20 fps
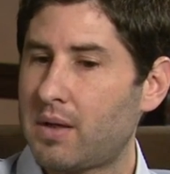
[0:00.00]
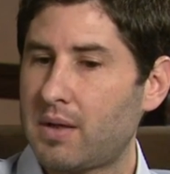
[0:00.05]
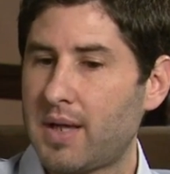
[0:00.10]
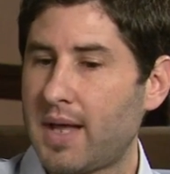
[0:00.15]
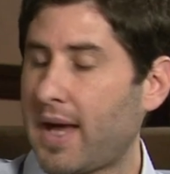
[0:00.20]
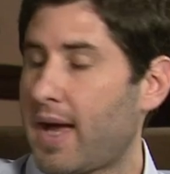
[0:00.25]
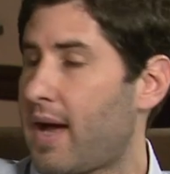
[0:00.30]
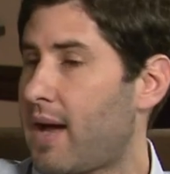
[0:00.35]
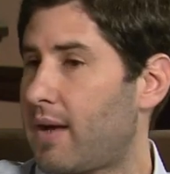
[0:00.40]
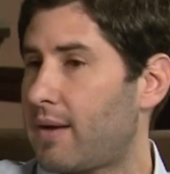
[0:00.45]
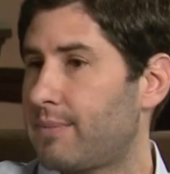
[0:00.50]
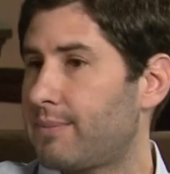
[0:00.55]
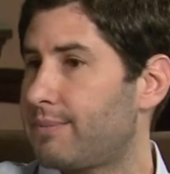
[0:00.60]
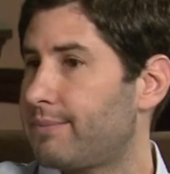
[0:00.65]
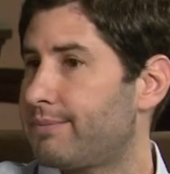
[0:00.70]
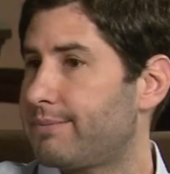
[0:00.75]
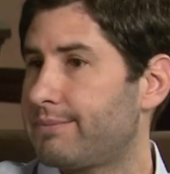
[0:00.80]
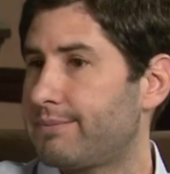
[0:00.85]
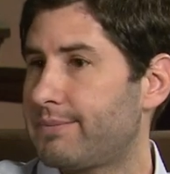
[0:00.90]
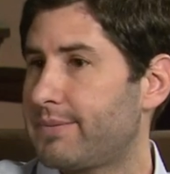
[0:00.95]
they got
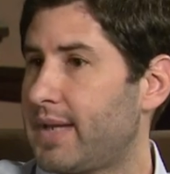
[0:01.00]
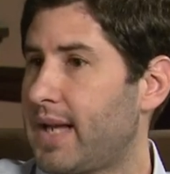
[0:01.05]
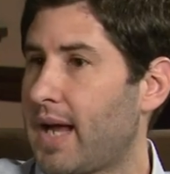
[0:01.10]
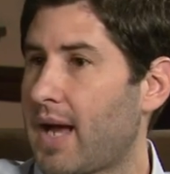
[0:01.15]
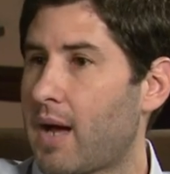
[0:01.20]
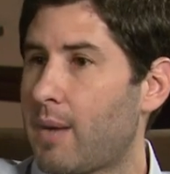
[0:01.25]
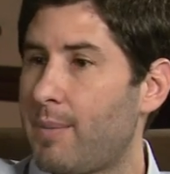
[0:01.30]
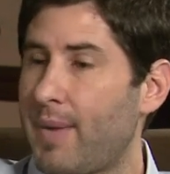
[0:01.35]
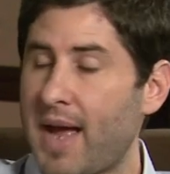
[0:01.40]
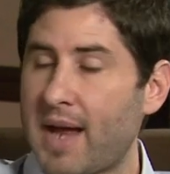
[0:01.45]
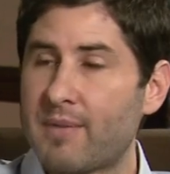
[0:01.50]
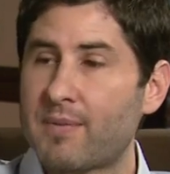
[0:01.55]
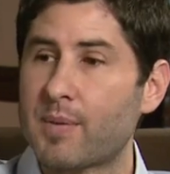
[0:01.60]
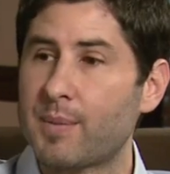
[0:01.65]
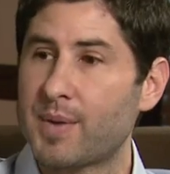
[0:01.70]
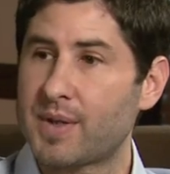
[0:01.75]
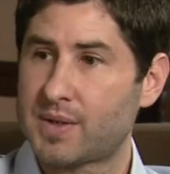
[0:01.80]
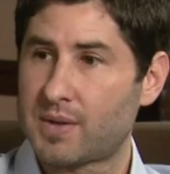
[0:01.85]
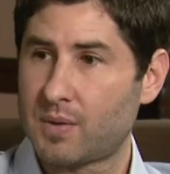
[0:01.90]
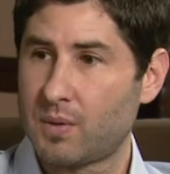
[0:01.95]
they got banned
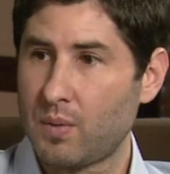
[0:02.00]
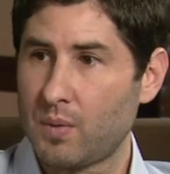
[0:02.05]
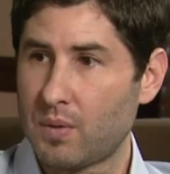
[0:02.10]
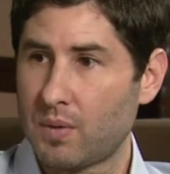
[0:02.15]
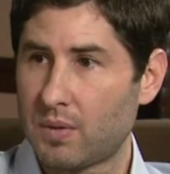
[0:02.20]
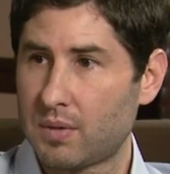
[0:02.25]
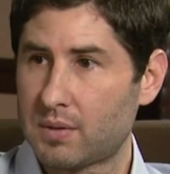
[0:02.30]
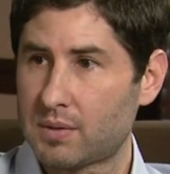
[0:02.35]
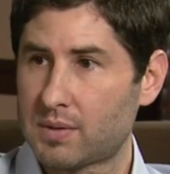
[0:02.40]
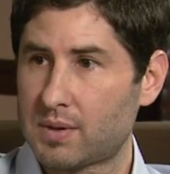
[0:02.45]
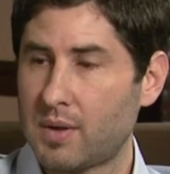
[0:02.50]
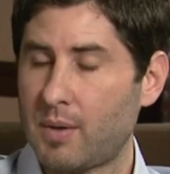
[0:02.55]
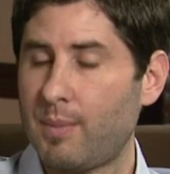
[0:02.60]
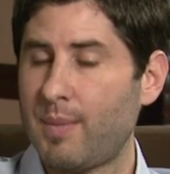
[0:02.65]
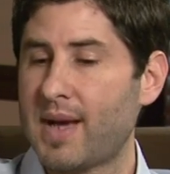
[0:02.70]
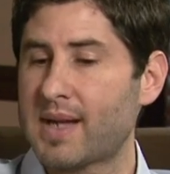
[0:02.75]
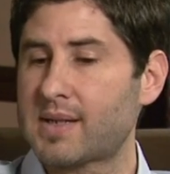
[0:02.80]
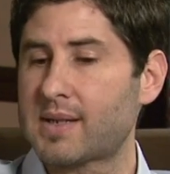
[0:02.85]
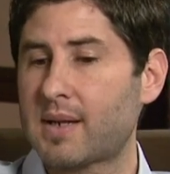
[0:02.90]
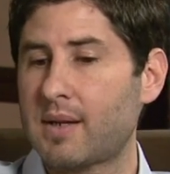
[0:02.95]
from the school. So
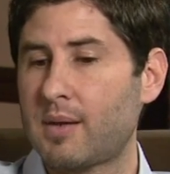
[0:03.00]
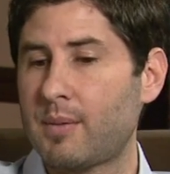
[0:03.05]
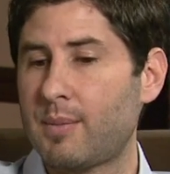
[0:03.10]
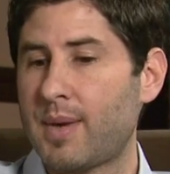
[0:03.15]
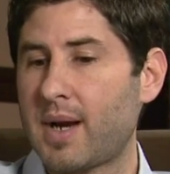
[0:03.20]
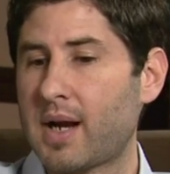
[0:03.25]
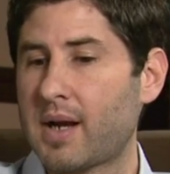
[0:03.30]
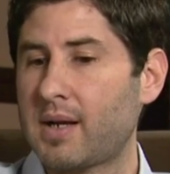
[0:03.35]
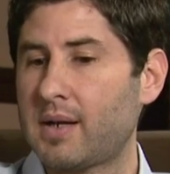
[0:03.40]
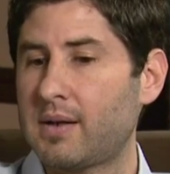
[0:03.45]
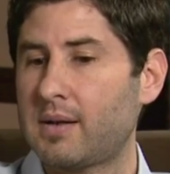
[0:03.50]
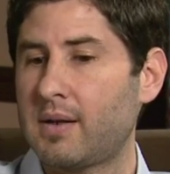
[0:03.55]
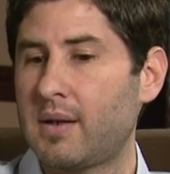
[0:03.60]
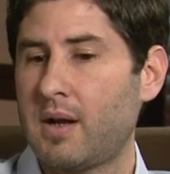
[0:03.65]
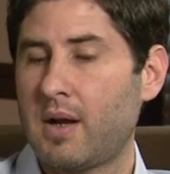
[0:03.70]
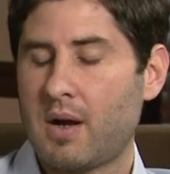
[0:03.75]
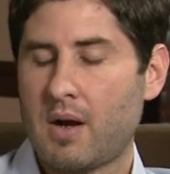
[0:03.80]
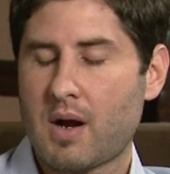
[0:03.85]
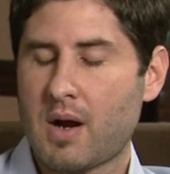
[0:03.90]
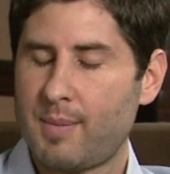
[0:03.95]
Mexican American
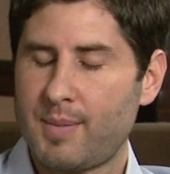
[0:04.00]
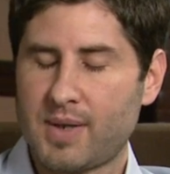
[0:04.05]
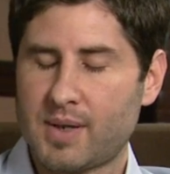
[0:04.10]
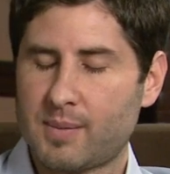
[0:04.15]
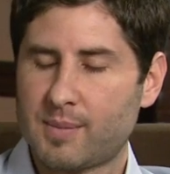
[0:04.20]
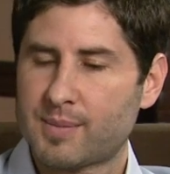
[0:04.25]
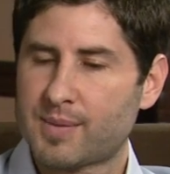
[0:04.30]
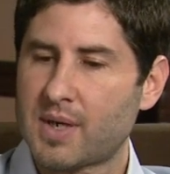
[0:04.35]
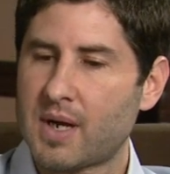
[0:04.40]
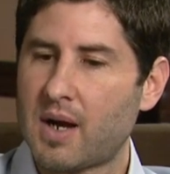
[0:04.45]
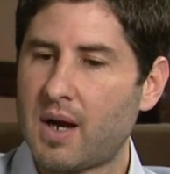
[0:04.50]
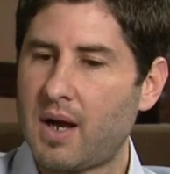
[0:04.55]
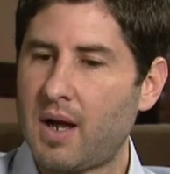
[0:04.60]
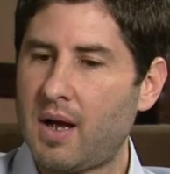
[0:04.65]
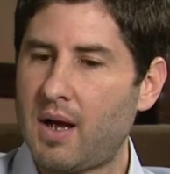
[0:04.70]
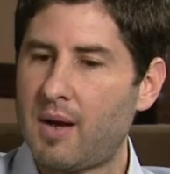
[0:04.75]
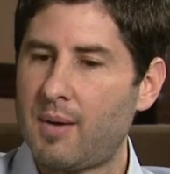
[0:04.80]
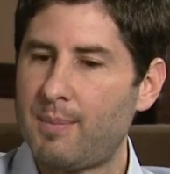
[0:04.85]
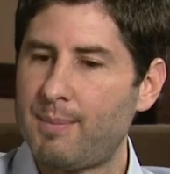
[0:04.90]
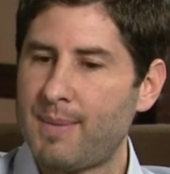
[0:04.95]
I mean, I'm sorry,
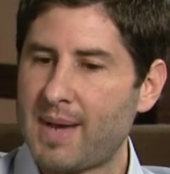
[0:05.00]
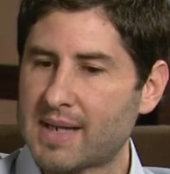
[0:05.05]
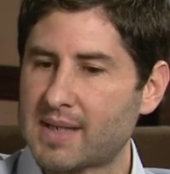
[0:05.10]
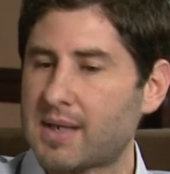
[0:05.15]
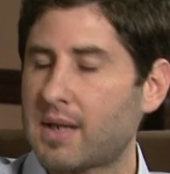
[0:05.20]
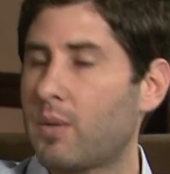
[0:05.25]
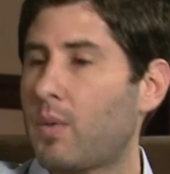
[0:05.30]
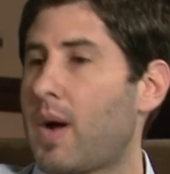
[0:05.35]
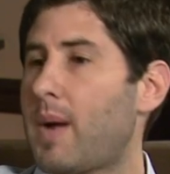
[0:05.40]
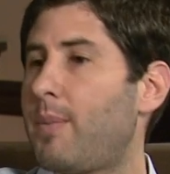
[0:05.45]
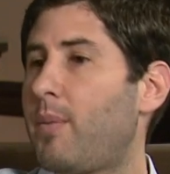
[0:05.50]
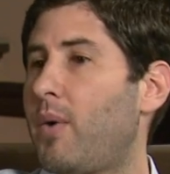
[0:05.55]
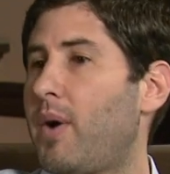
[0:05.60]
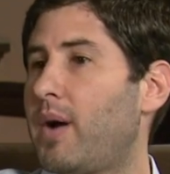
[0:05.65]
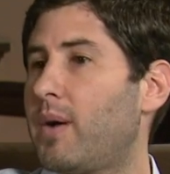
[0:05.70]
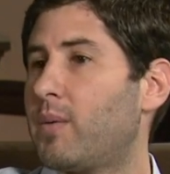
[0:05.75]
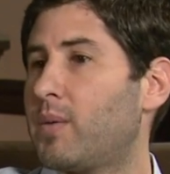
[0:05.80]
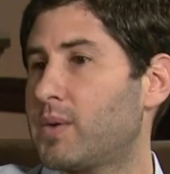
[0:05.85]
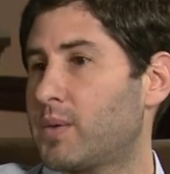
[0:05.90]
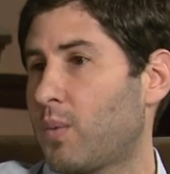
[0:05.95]
uh, Mexican White
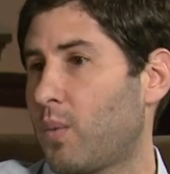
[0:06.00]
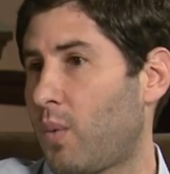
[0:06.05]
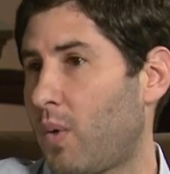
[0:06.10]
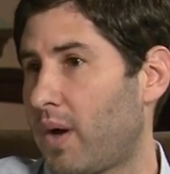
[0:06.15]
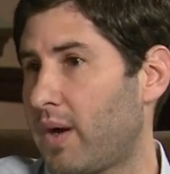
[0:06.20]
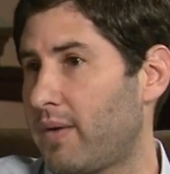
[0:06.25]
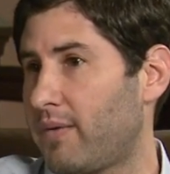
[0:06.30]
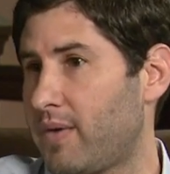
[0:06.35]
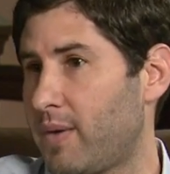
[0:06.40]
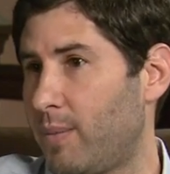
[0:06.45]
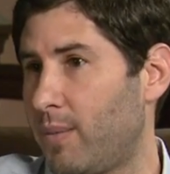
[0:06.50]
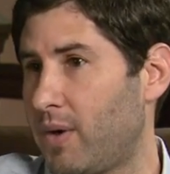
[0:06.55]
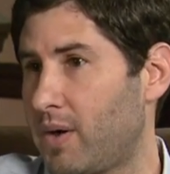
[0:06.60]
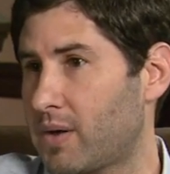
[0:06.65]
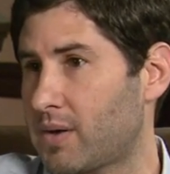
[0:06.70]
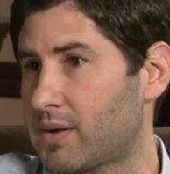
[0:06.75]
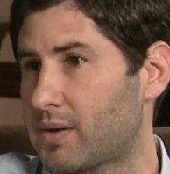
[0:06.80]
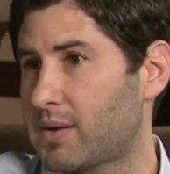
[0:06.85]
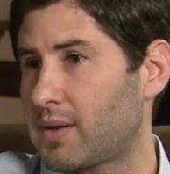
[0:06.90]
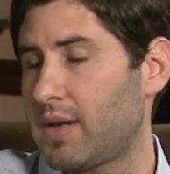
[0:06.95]
Boy was one of the
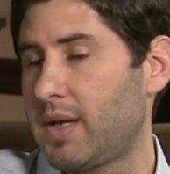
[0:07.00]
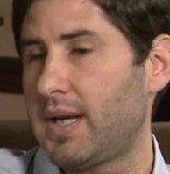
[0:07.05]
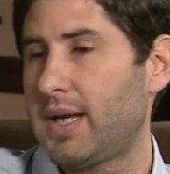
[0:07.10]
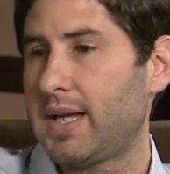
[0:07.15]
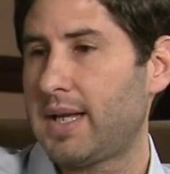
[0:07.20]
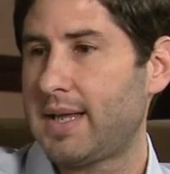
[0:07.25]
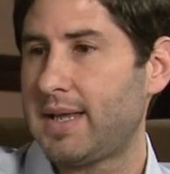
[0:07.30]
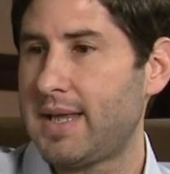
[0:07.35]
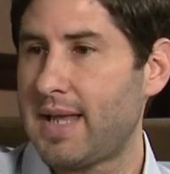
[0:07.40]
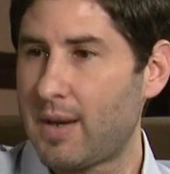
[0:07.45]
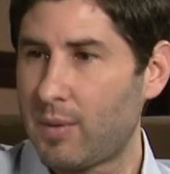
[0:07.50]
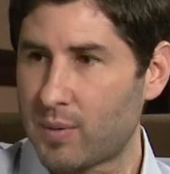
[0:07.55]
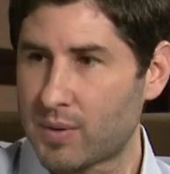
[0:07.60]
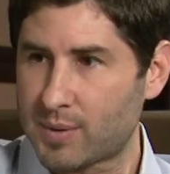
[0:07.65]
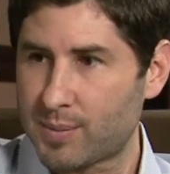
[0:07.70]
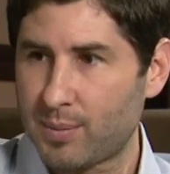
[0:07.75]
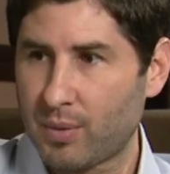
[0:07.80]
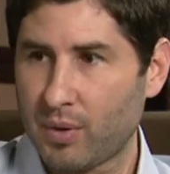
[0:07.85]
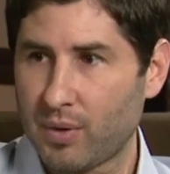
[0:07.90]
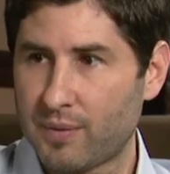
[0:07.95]
books that
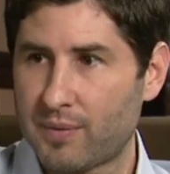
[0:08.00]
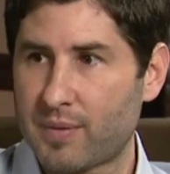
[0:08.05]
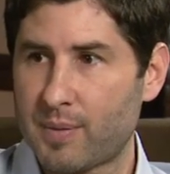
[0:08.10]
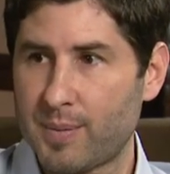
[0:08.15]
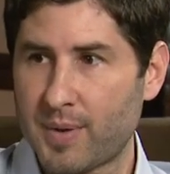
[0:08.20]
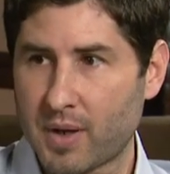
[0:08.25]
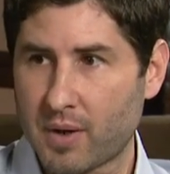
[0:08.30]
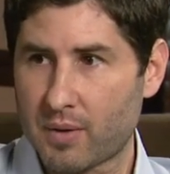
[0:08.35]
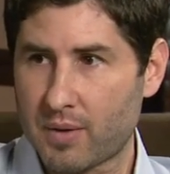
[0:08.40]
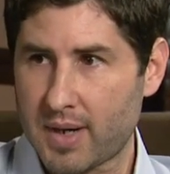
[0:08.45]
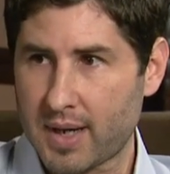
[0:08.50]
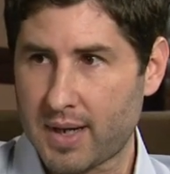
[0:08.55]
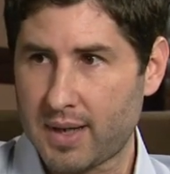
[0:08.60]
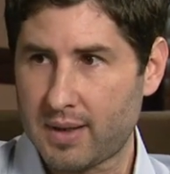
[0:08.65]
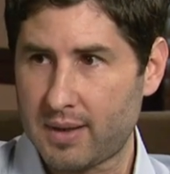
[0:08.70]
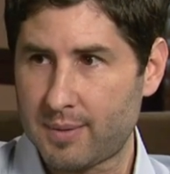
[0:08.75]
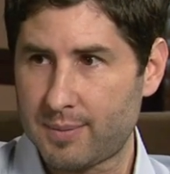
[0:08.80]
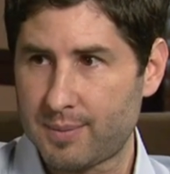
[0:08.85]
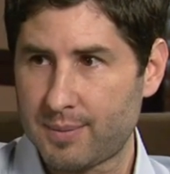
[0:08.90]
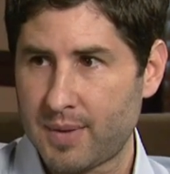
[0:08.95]
was pulled from the
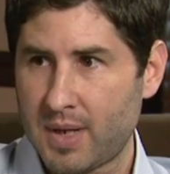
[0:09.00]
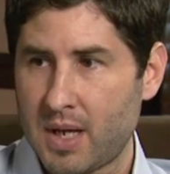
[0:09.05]
curriculum.